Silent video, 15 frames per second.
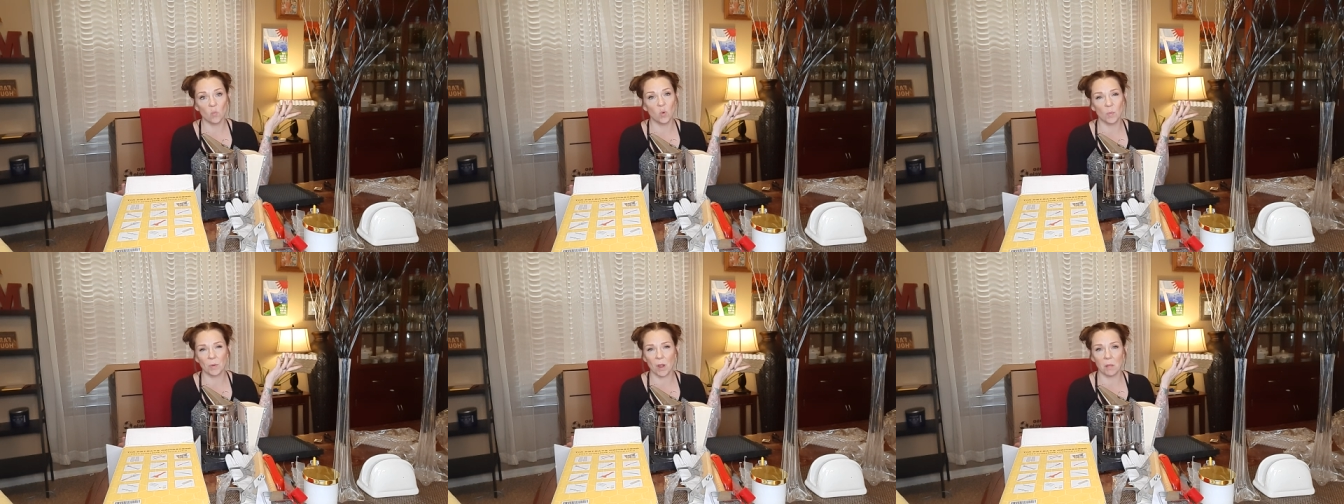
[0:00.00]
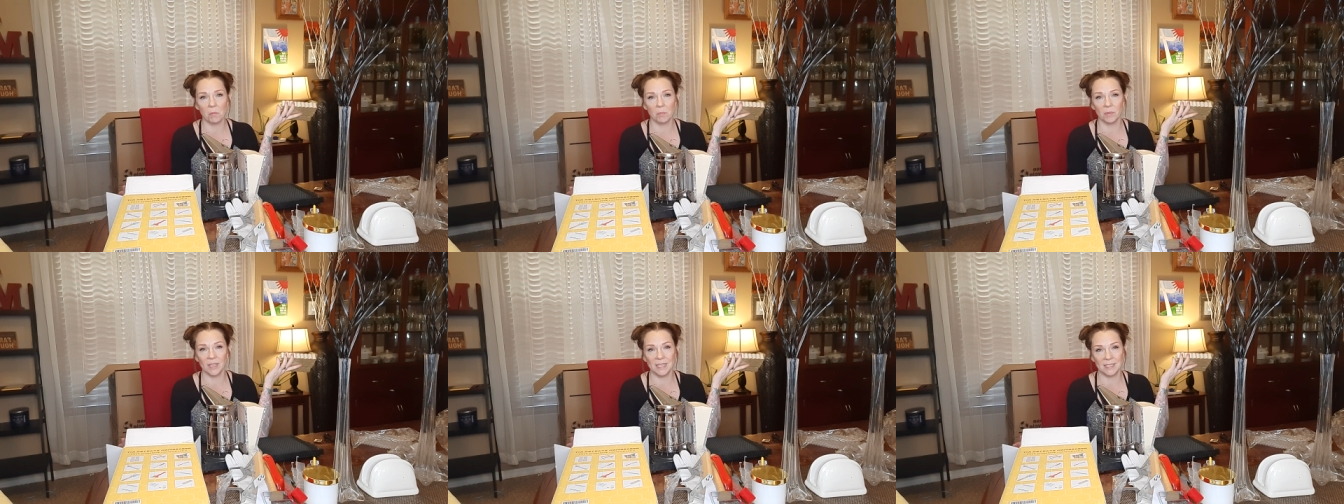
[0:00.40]
We'll
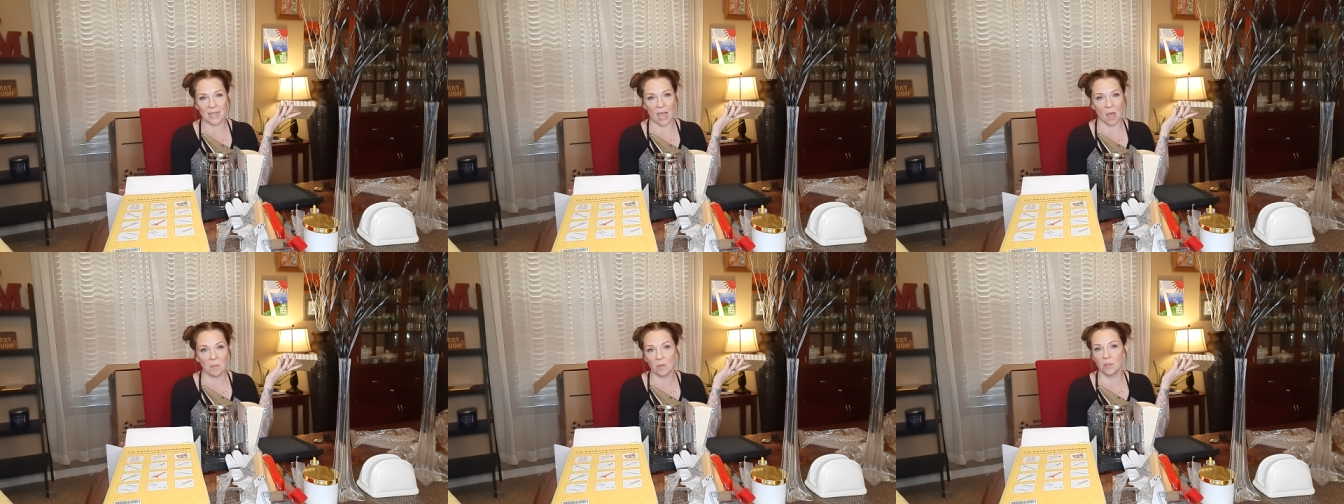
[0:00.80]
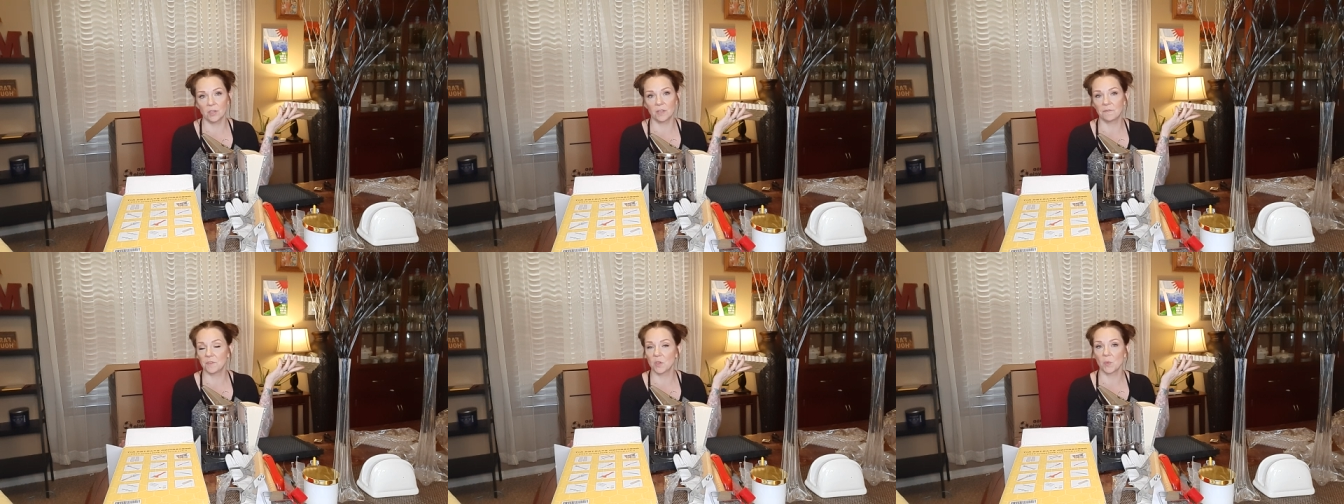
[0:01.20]
probably dabble
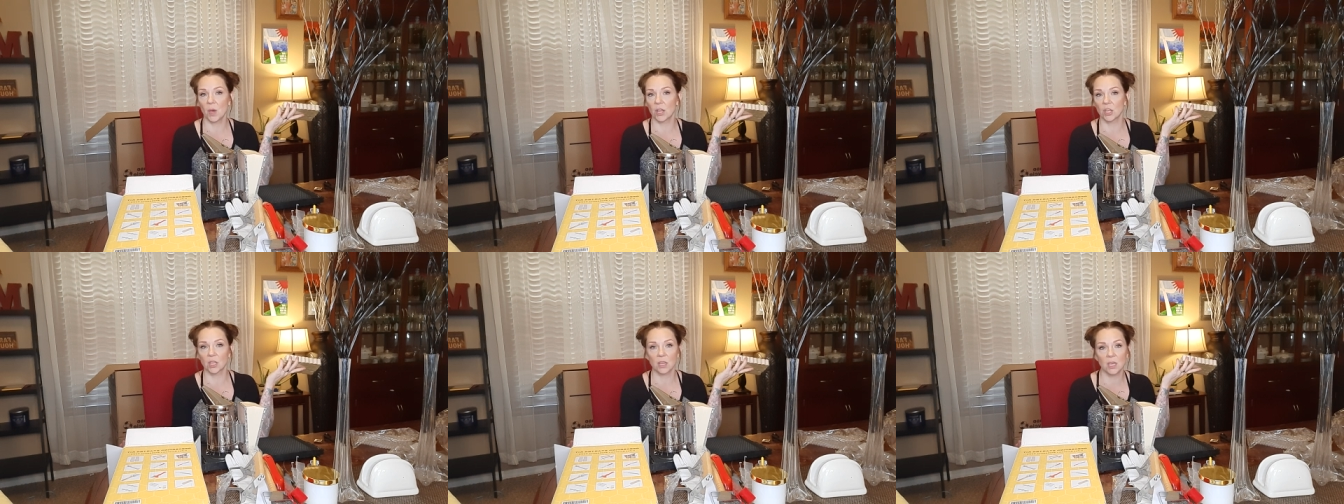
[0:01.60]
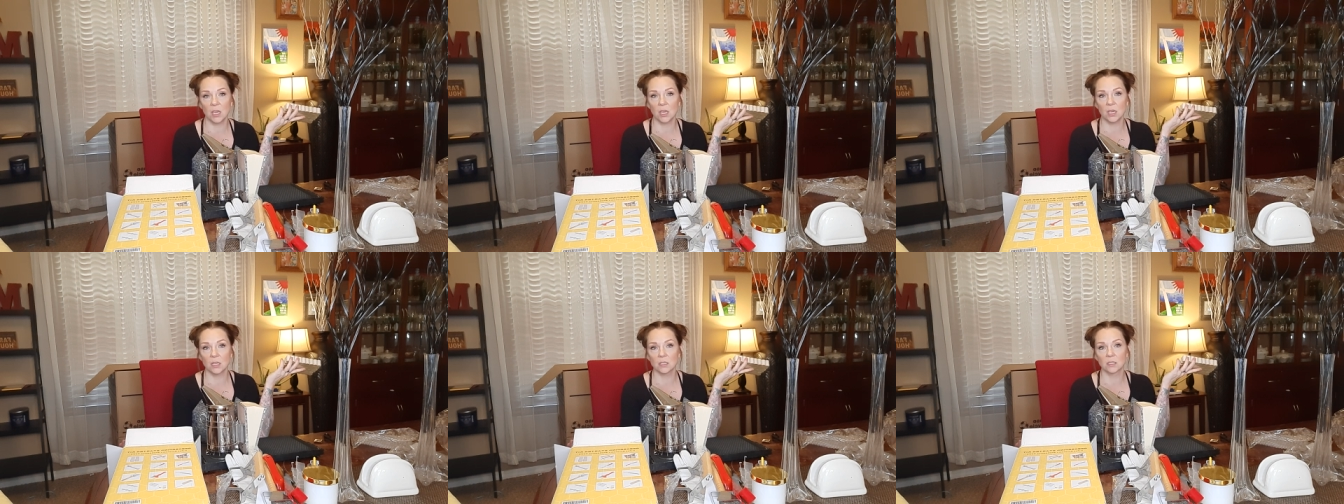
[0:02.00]
in a few other
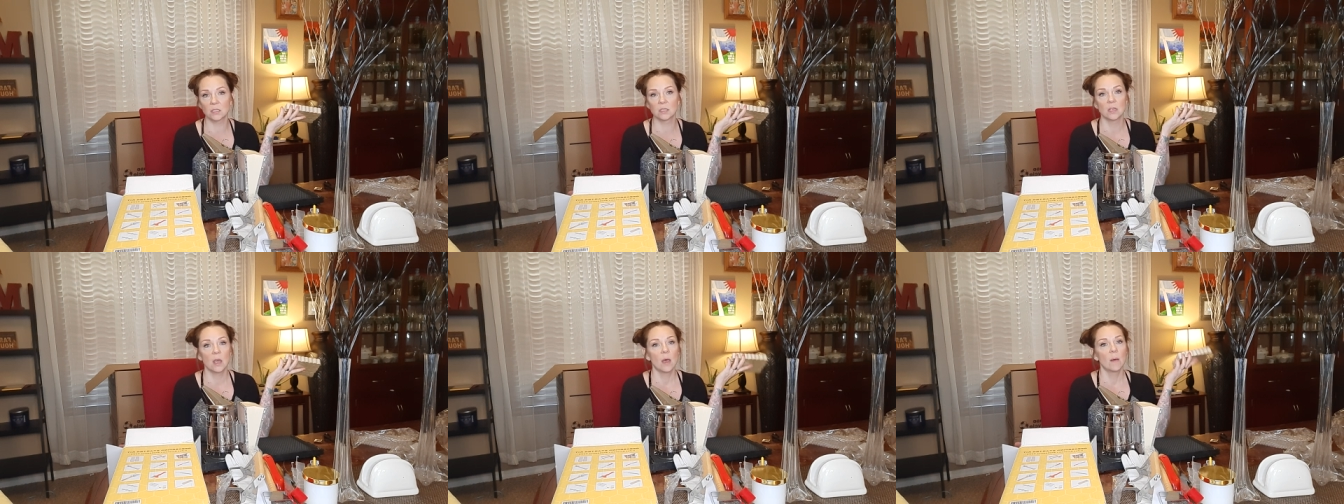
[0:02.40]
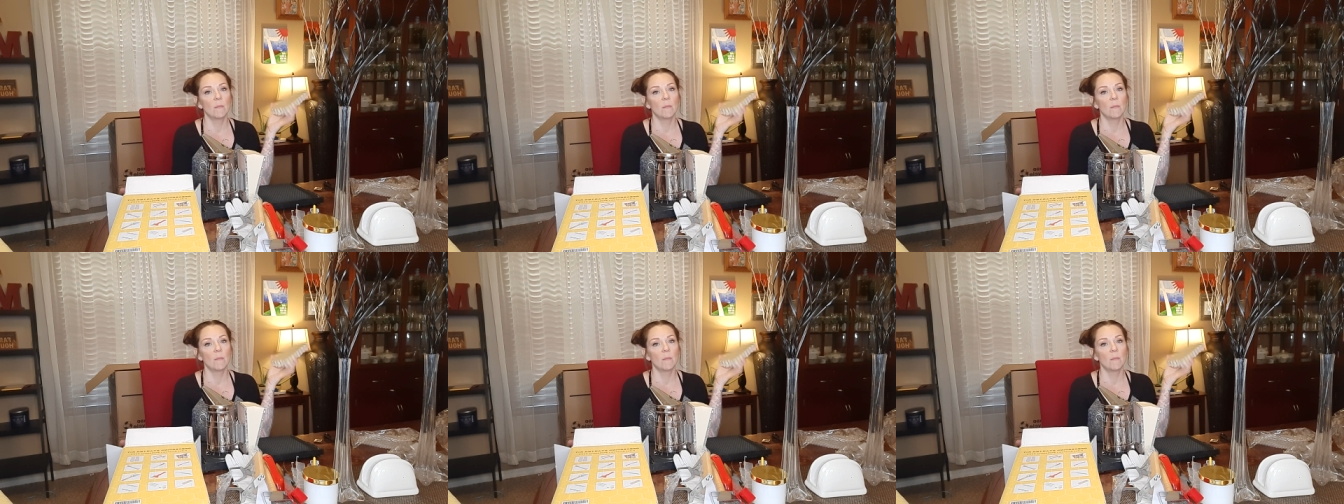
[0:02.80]
things,